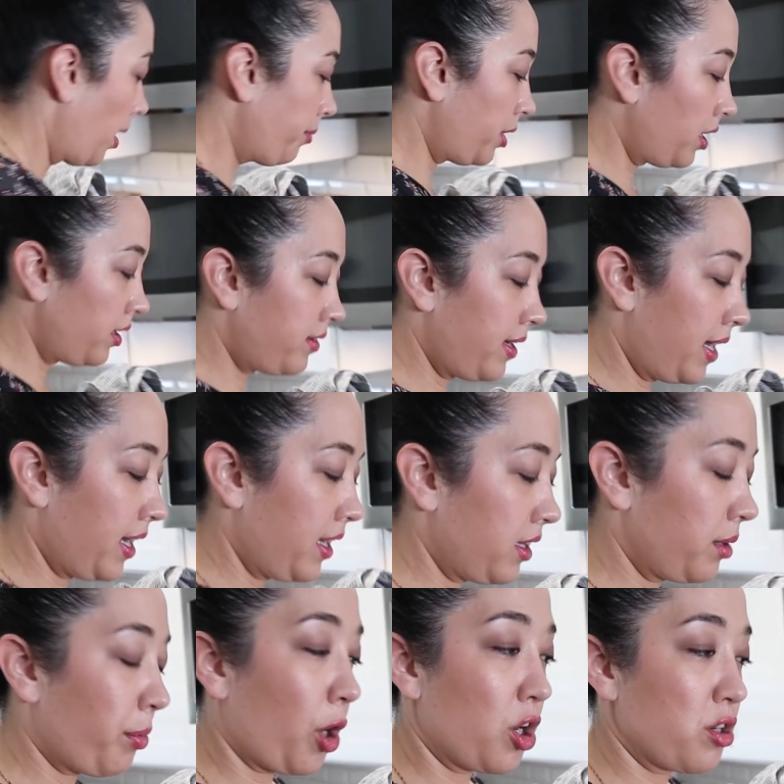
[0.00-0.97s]
I'm gonna
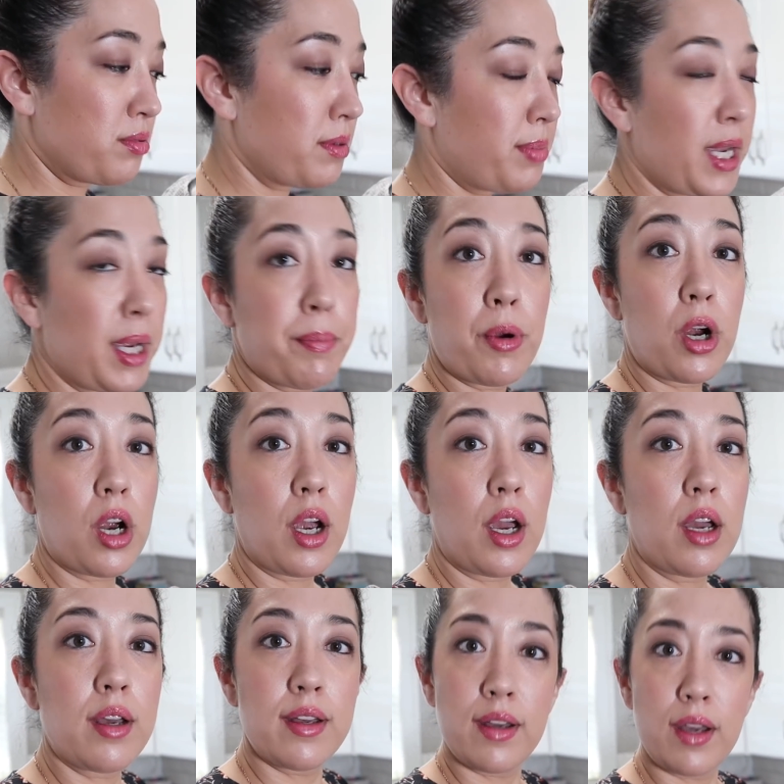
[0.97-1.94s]
take the parchment
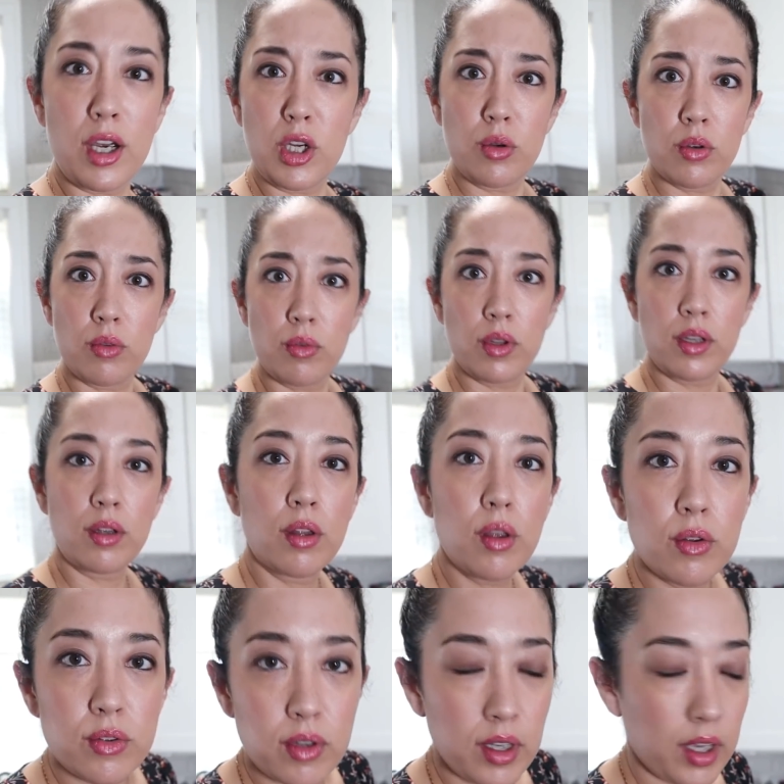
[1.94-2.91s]
paper. Are you really
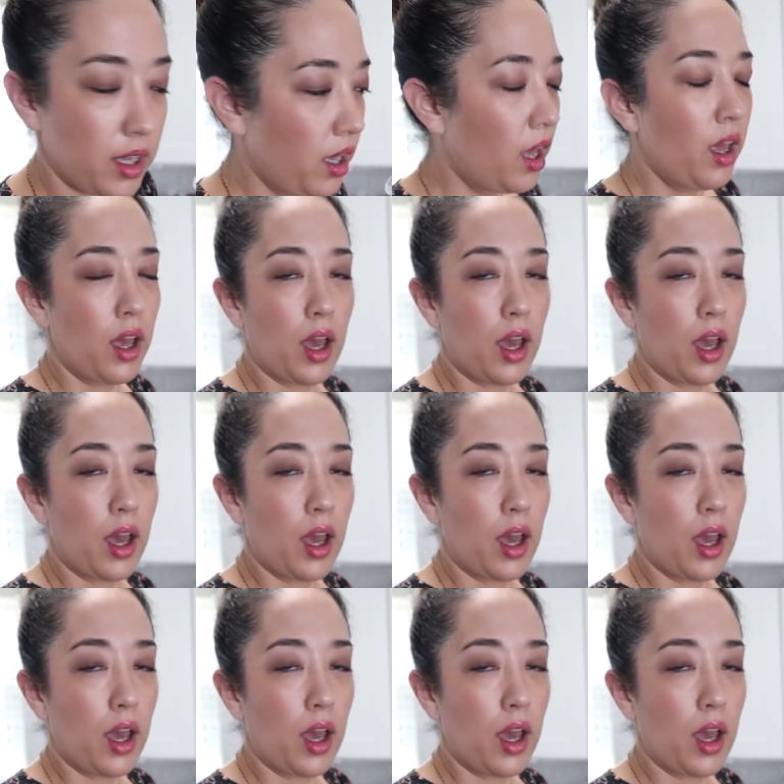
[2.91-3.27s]
close? Okay.